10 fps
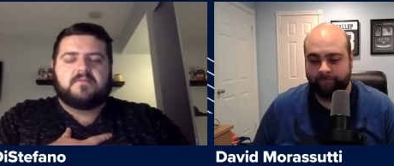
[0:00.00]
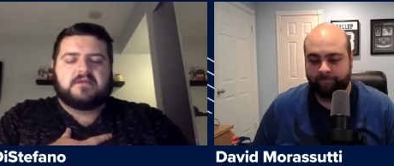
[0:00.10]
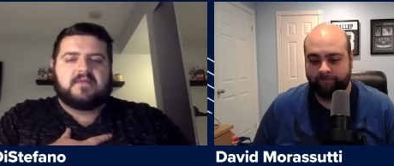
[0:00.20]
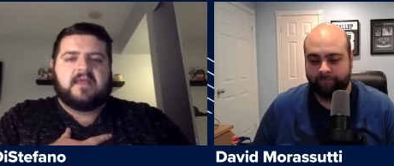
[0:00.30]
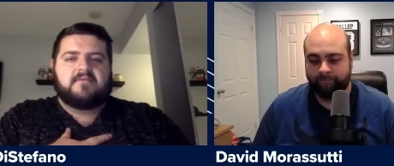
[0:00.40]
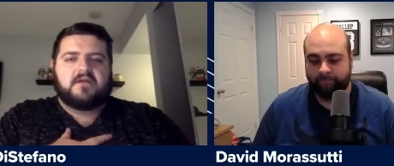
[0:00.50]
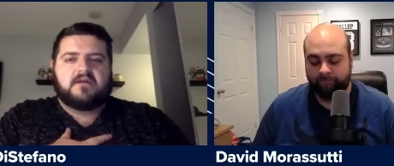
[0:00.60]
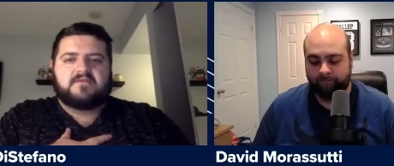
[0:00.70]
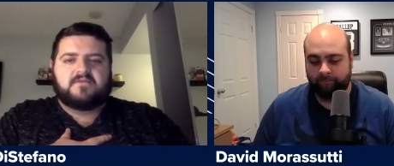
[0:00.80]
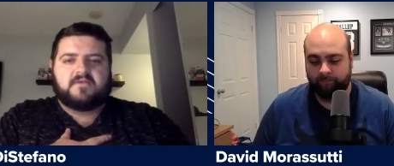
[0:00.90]
Speaker 1: McDavid
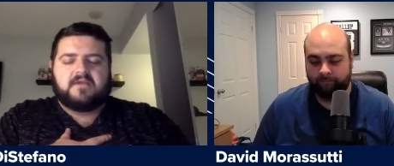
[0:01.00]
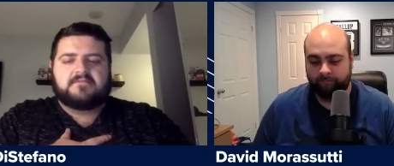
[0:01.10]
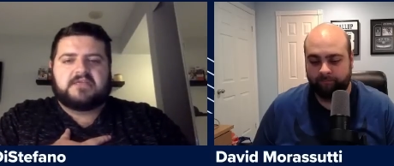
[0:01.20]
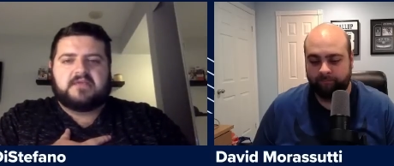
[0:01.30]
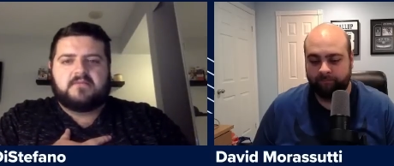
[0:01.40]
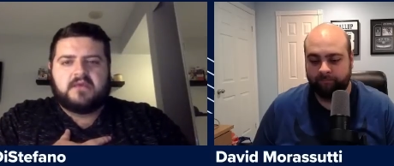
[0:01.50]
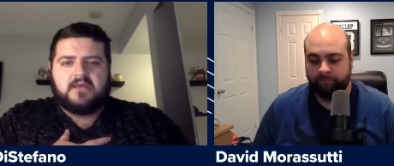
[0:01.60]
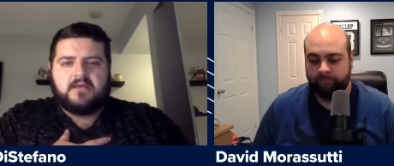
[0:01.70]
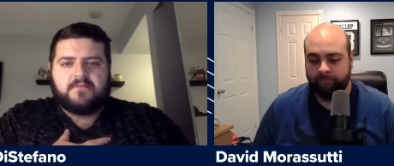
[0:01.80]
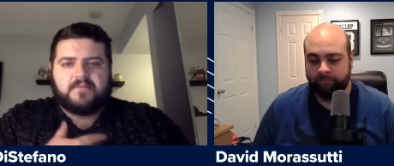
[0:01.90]
on the same team
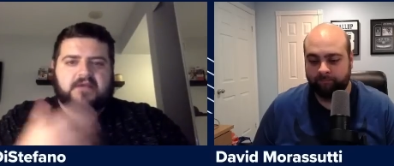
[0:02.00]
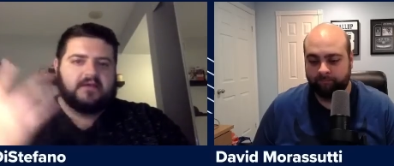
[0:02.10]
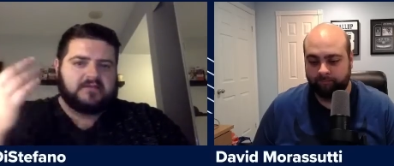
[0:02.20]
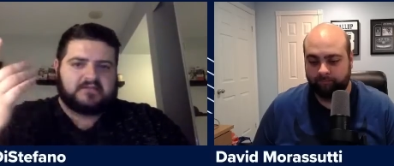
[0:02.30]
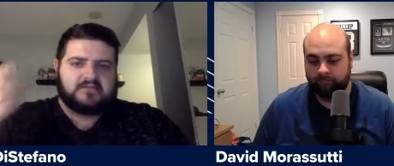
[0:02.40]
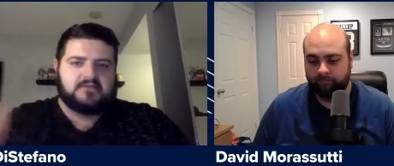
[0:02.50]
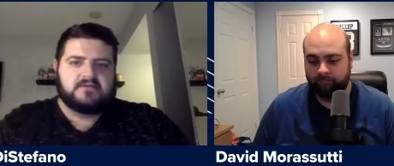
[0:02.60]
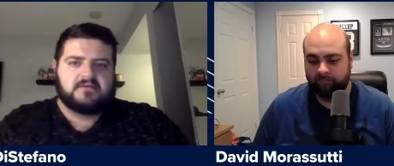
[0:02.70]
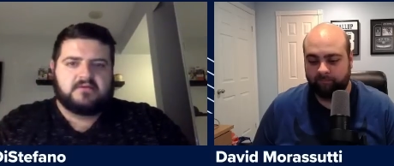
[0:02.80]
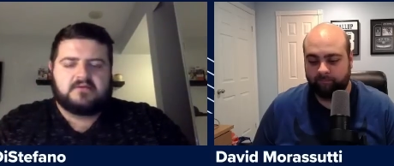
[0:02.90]
because
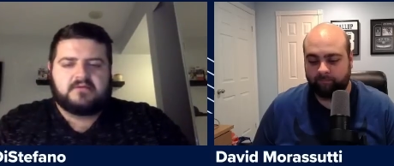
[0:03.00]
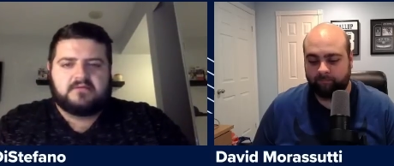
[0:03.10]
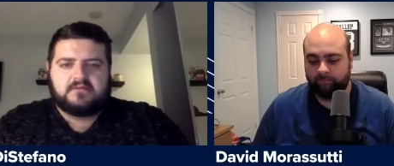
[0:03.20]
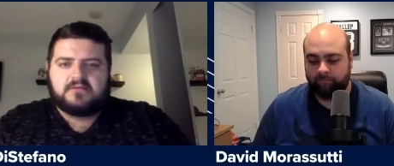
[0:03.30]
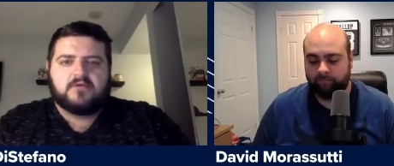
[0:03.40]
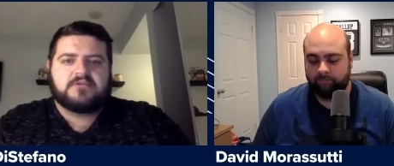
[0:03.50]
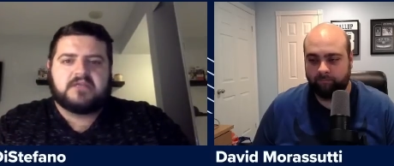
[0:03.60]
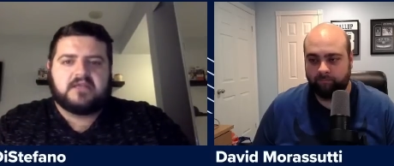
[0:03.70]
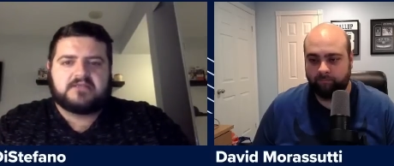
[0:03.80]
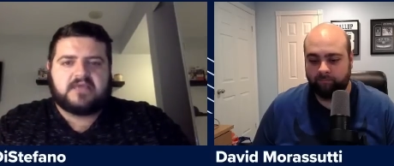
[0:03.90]
those
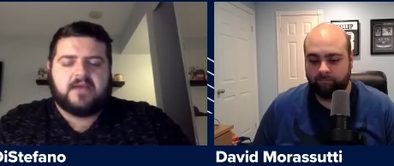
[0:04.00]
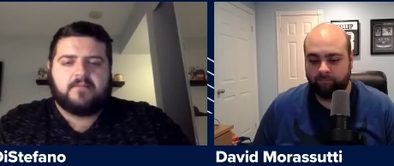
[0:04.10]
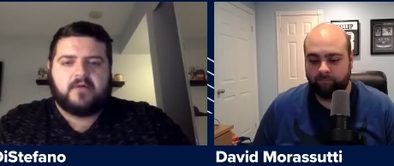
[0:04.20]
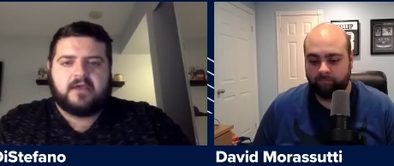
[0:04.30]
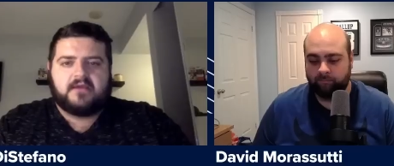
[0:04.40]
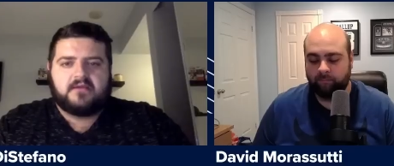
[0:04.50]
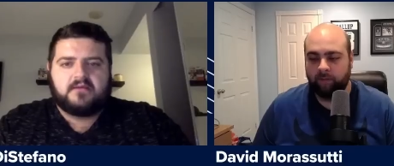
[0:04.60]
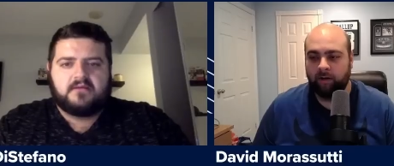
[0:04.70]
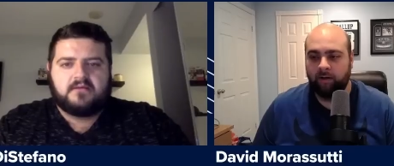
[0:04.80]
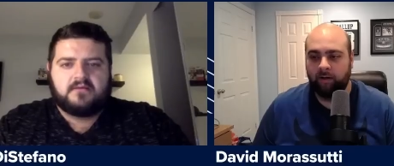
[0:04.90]
idiots can't play.
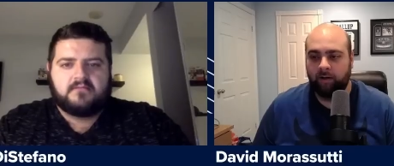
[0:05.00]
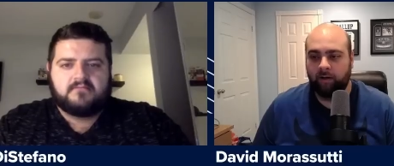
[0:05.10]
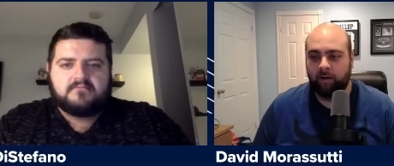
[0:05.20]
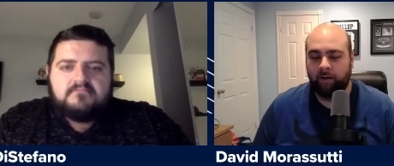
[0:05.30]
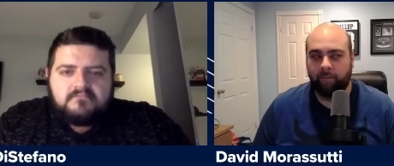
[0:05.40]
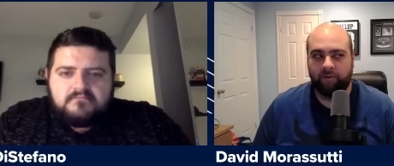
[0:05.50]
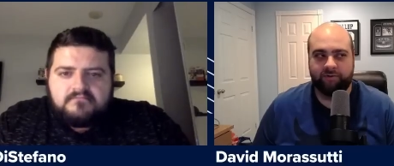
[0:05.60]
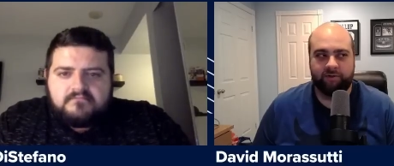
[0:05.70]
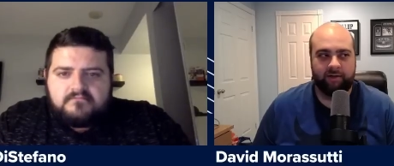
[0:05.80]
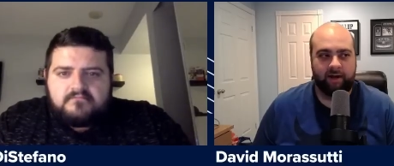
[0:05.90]
Speaker 2: I'm
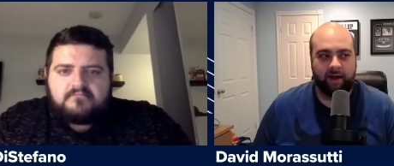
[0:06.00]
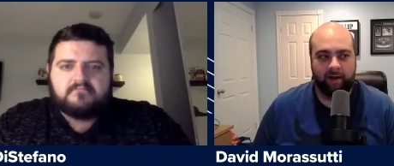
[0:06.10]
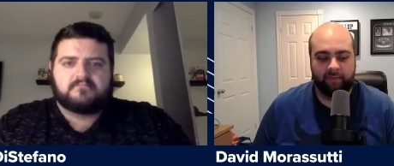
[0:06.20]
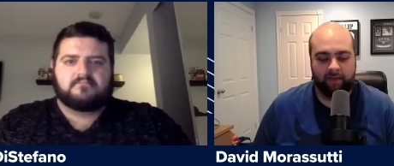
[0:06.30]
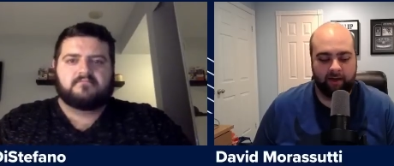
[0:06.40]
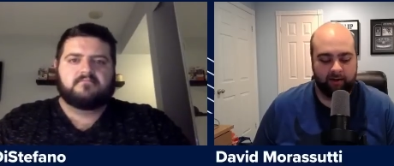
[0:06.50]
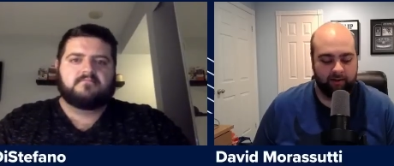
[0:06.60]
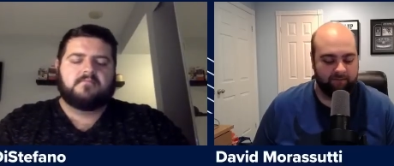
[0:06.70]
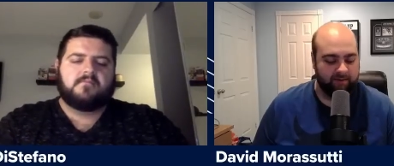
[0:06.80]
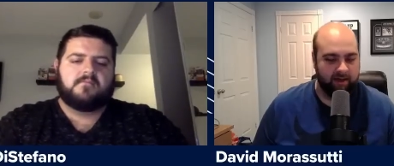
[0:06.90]
also going to add that
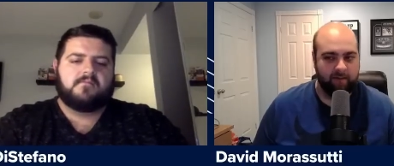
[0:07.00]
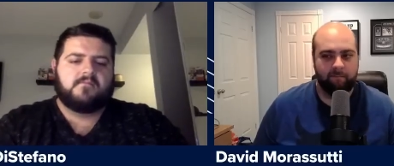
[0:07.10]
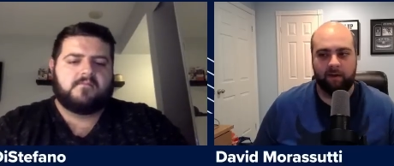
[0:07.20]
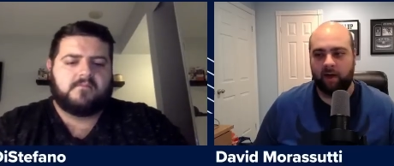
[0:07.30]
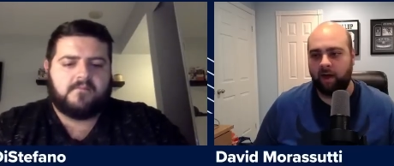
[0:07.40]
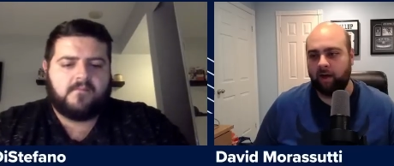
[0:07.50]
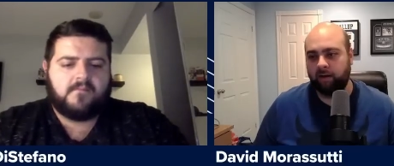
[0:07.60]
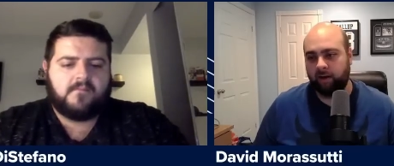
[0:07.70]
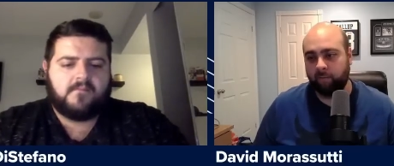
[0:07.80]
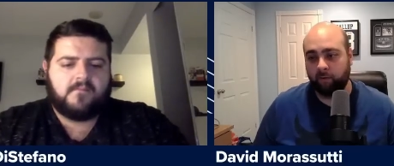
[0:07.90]
if the NBA
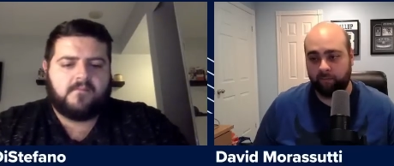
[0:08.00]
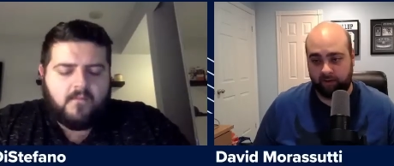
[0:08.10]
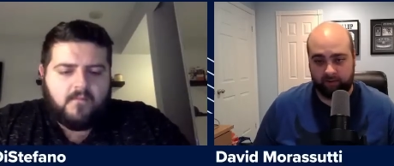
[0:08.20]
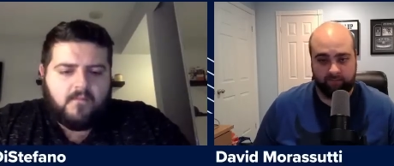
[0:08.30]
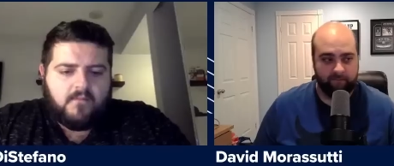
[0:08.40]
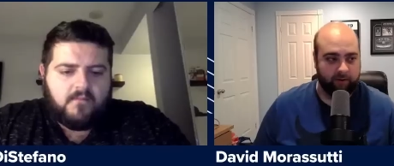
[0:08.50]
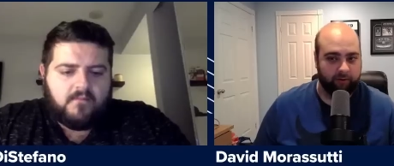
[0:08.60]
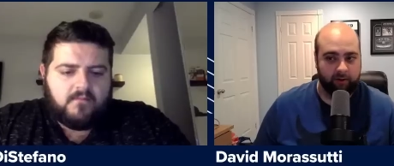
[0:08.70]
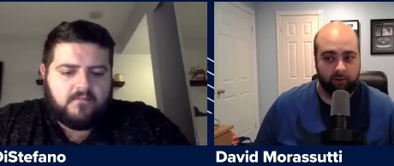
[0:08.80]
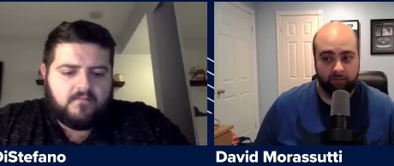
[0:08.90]
and MLB can figure
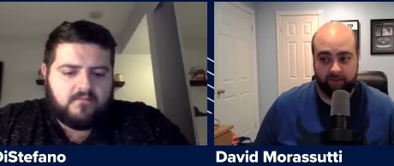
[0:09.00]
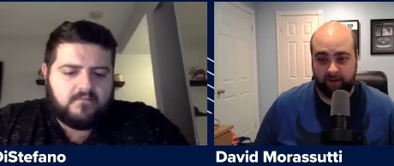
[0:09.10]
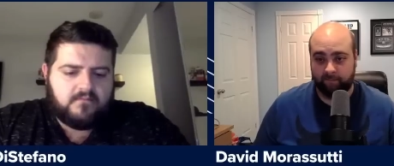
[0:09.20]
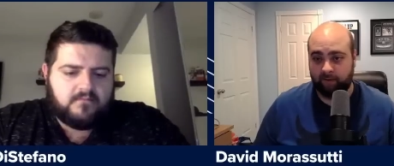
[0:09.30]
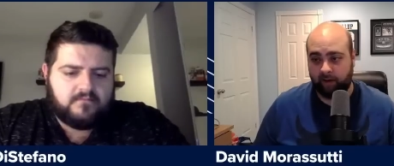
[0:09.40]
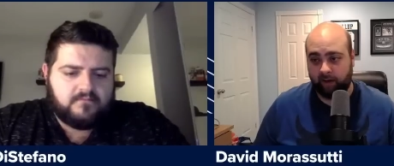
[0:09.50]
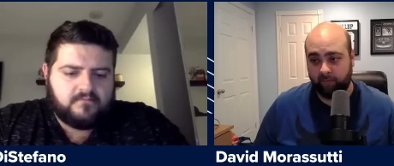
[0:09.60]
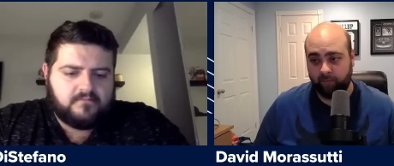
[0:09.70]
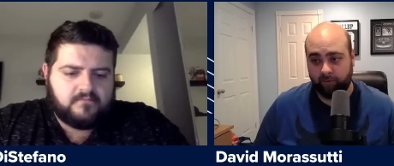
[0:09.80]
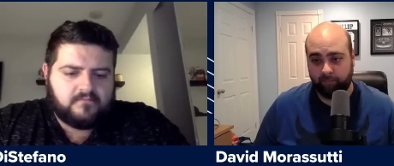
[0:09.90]
it out, the NBA
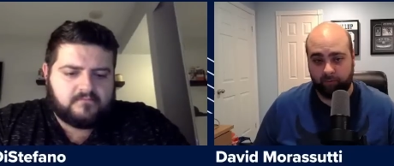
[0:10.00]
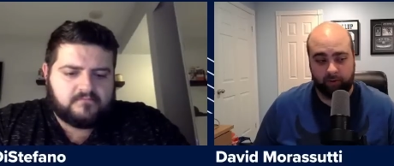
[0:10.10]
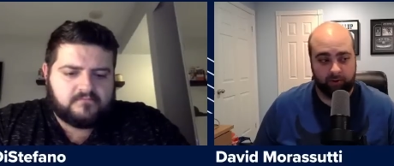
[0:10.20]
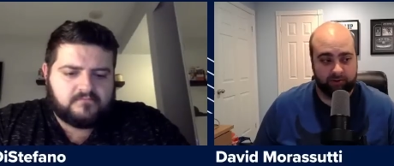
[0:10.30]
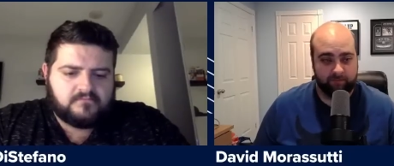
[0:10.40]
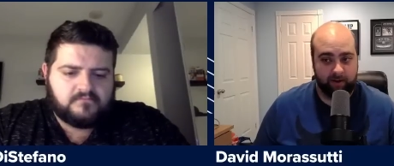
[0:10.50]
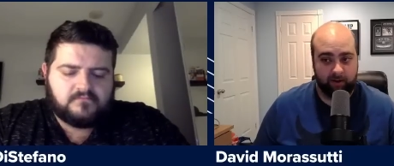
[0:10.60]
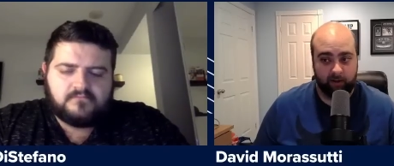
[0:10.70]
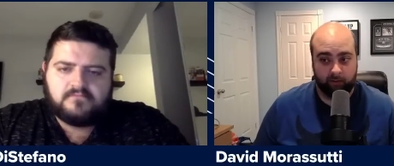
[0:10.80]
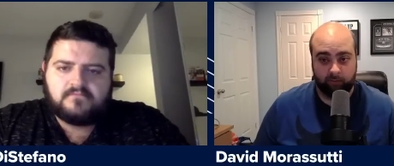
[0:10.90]
where players make
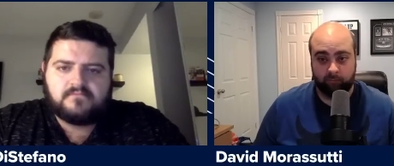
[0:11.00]
a